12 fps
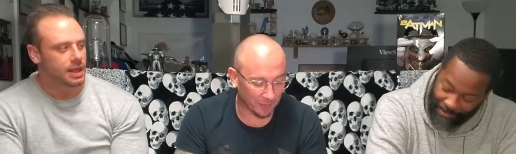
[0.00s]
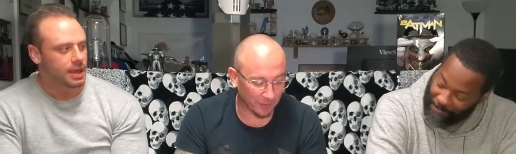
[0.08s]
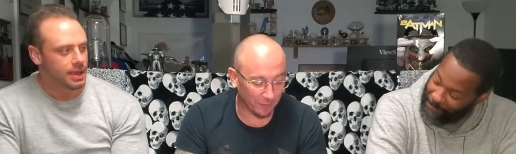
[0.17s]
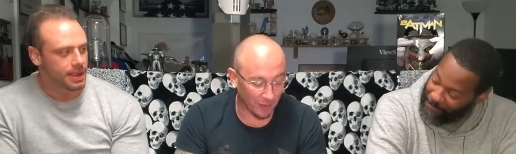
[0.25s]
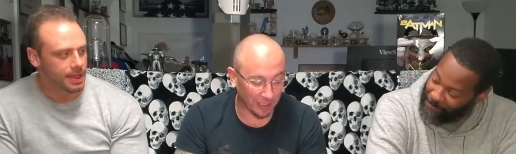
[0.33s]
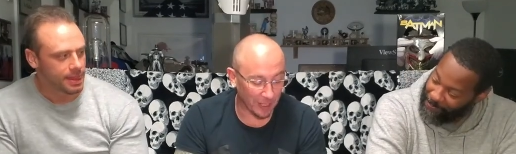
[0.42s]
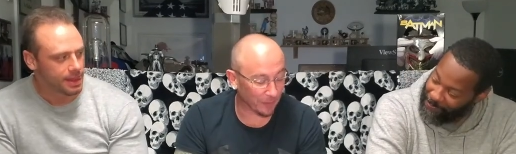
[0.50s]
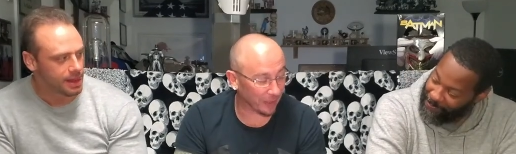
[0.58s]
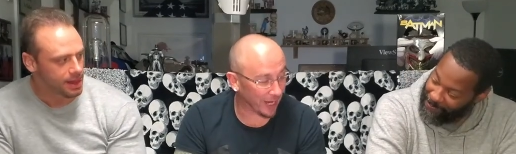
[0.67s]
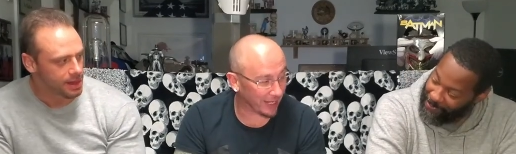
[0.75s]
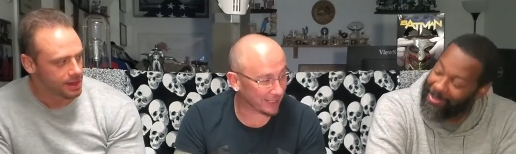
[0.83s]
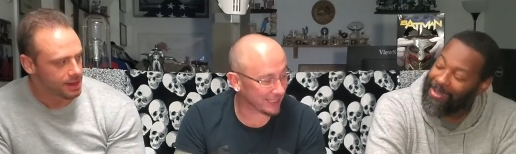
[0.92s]
Speaker 1: from the fucking
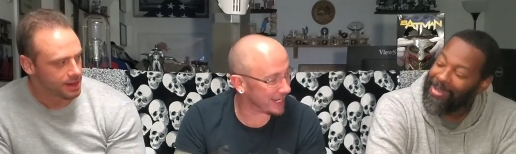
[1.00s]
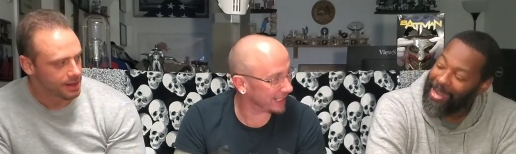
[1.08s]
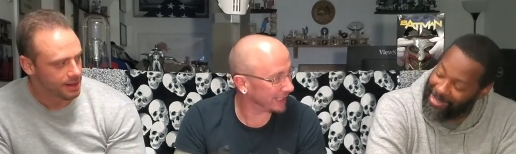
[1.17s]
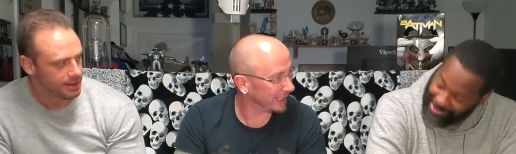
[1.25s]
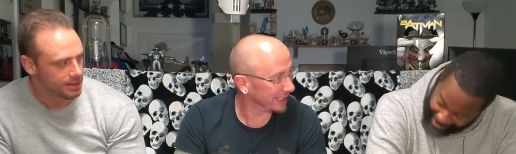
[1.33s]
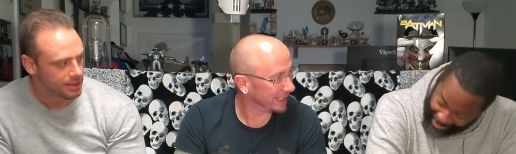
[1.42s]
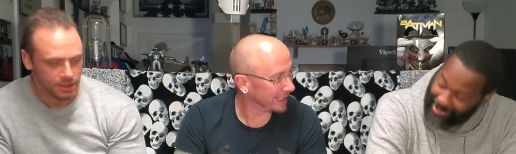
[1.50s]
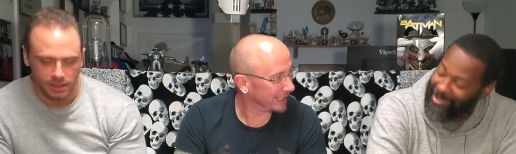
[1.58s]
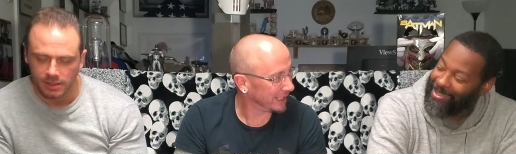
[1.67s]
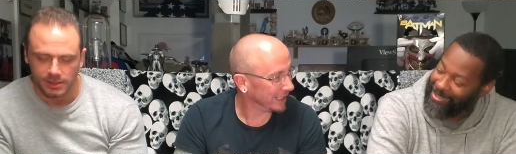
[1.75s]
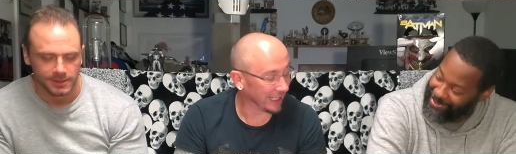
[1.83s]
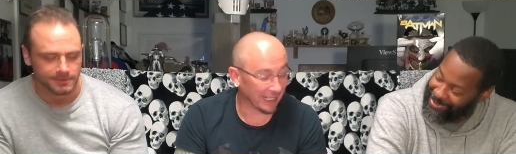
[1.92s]
embryonic sac.
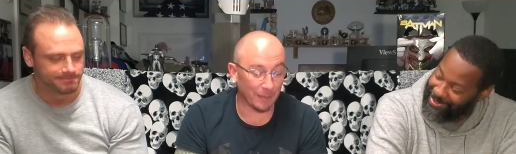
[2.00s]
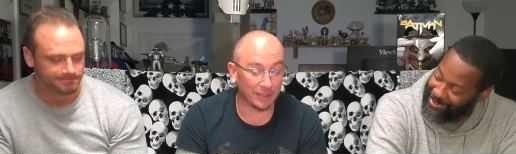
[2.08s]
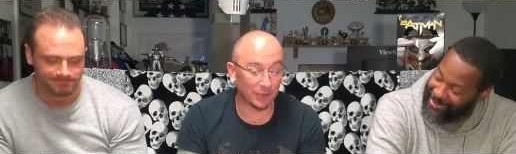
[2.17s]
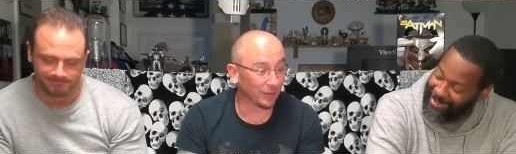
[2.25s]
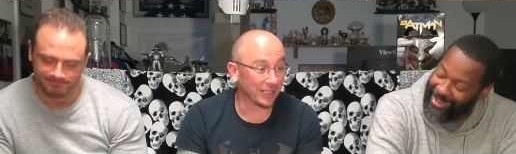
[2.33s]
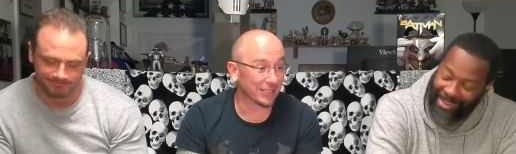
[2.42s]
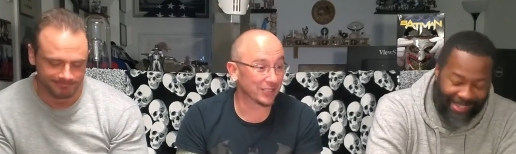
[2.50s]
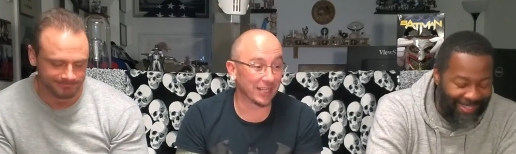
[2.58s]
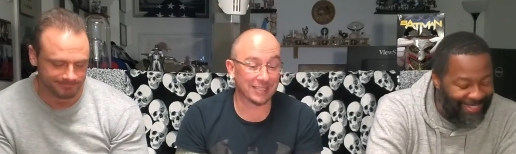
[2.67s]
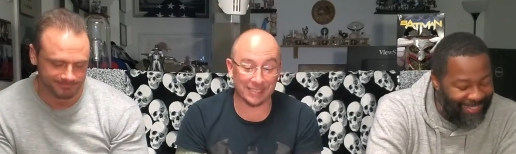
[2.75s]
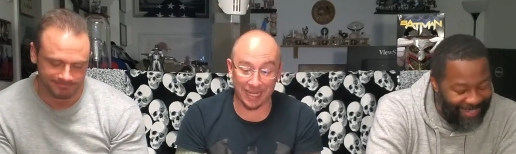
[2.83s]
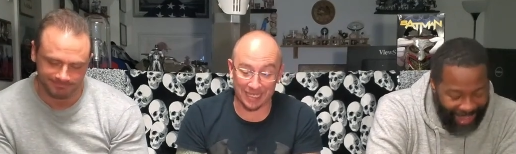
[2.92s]
Exactly. Like I've been doing this exactly.
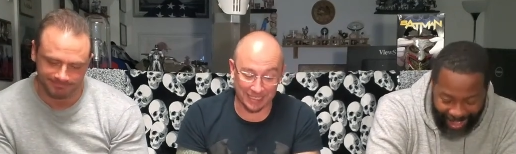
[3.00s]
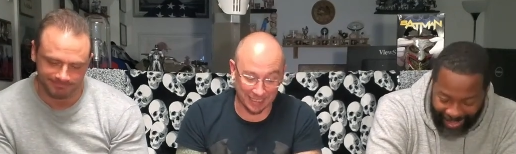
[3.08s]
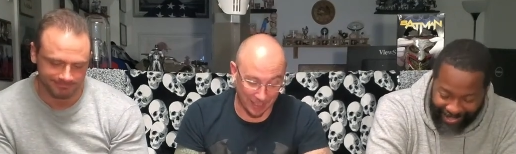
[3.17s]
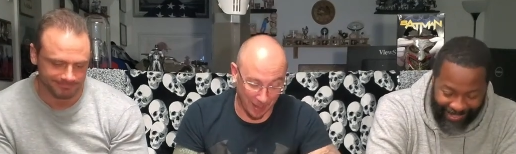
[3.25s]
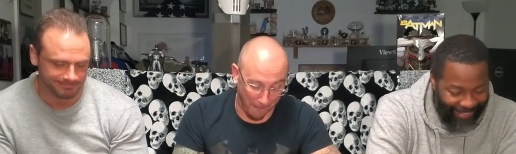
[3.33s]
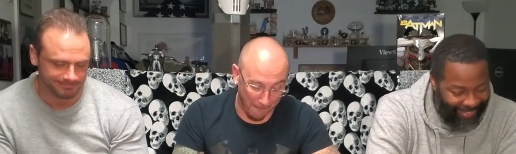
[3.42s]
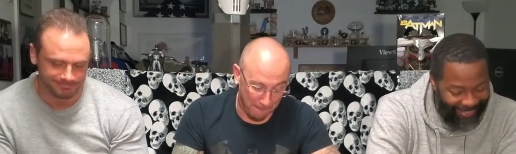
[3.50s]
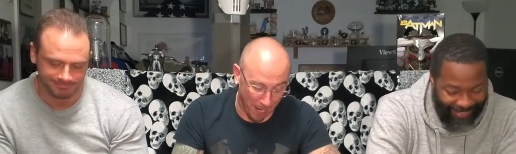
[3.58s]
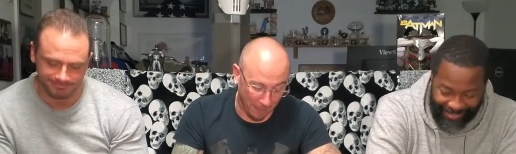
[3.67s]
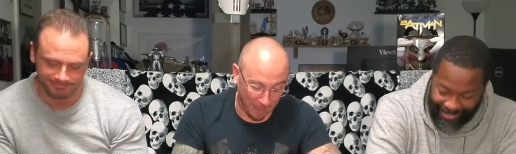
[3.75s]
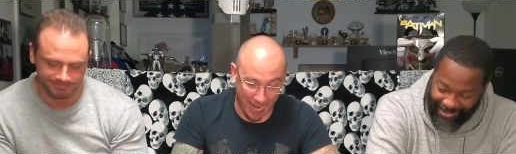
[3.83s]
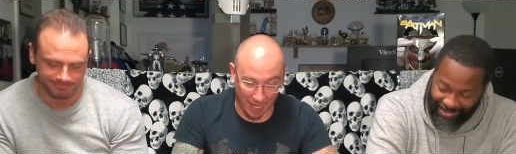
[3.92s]
shit since exactly
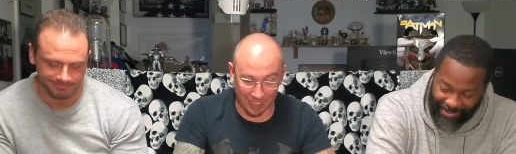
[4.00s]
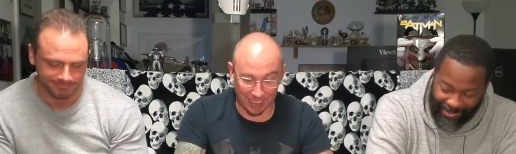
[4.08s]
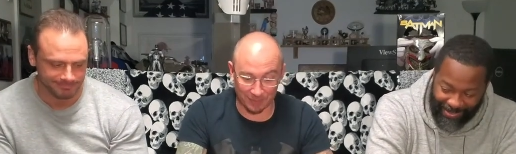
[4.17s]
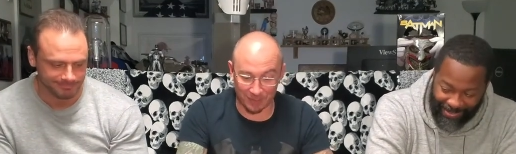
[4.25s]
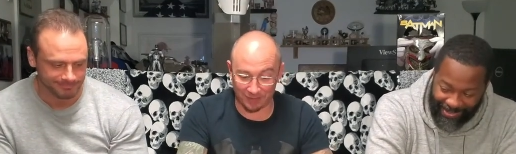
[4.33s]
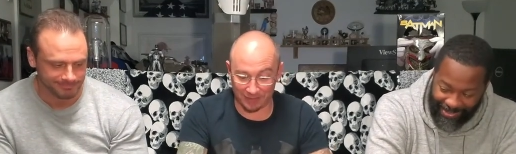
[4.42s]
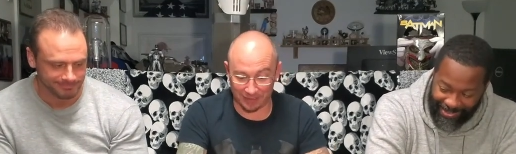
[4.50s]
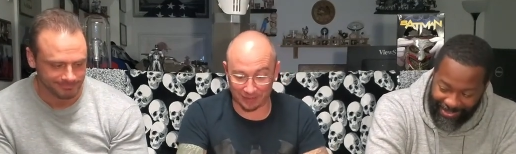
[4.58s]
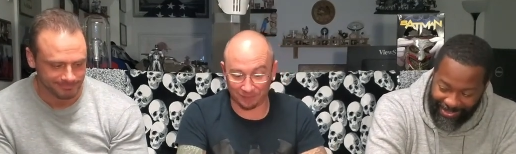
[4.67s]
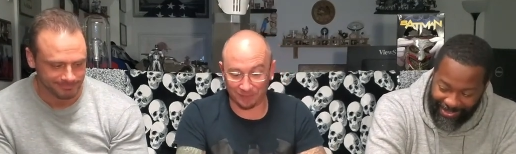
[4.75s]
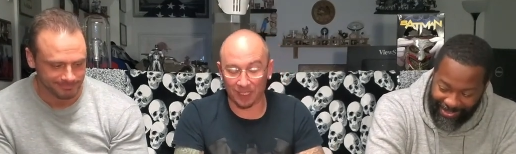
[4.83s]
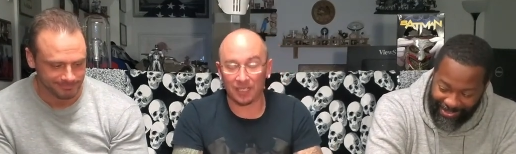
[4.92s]
popping out of this
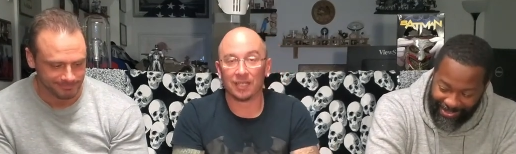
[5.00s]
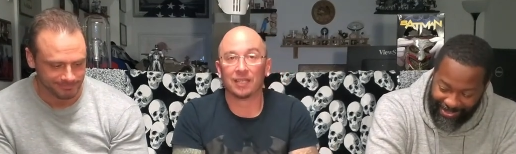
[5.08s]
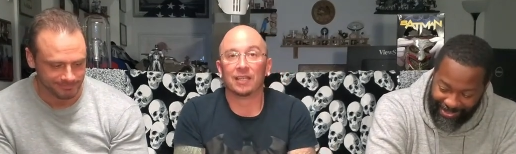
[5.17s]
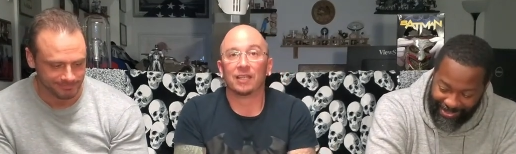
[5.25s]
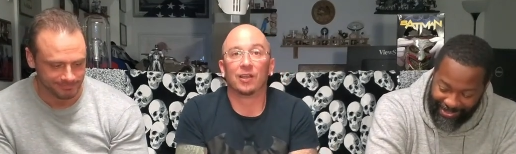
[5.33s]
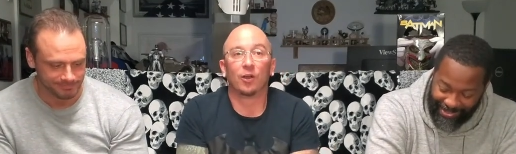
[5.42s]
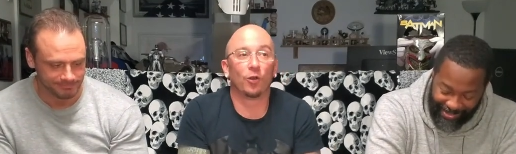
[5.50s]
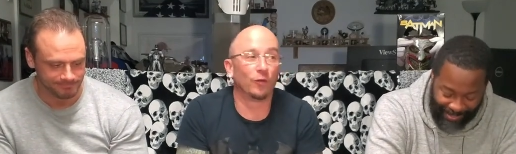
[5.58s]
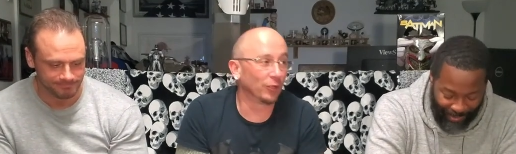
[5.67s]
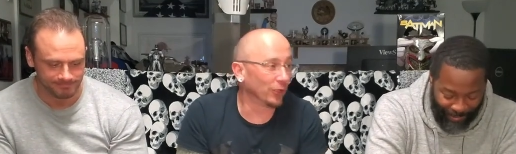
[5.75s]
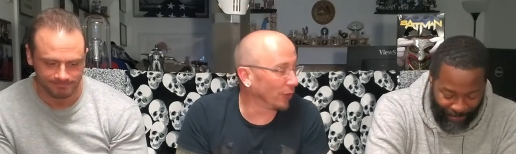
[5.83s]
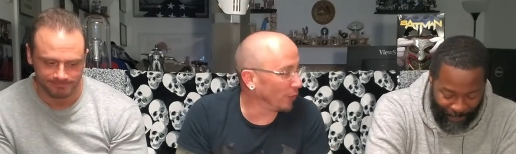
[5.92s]
motherfucker. Oh,
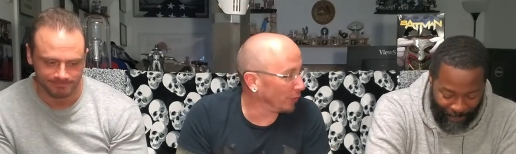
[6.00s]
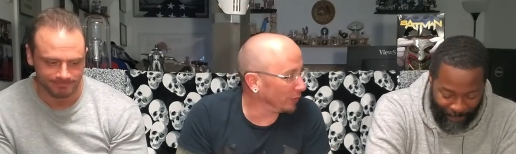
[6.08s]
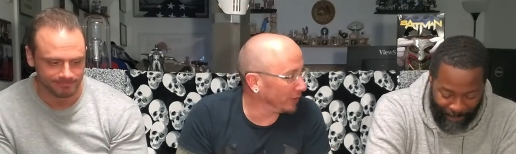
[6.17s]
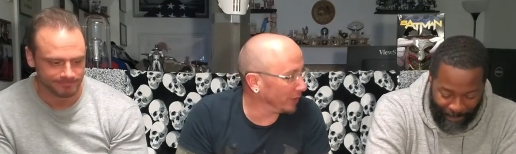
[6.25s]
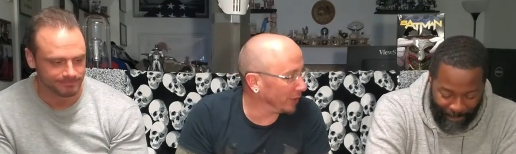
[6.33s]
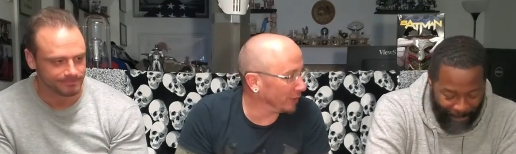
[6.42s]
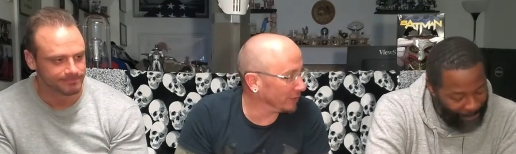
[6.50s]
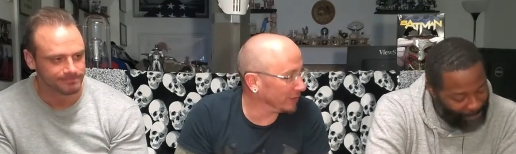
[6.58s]
good old, you know,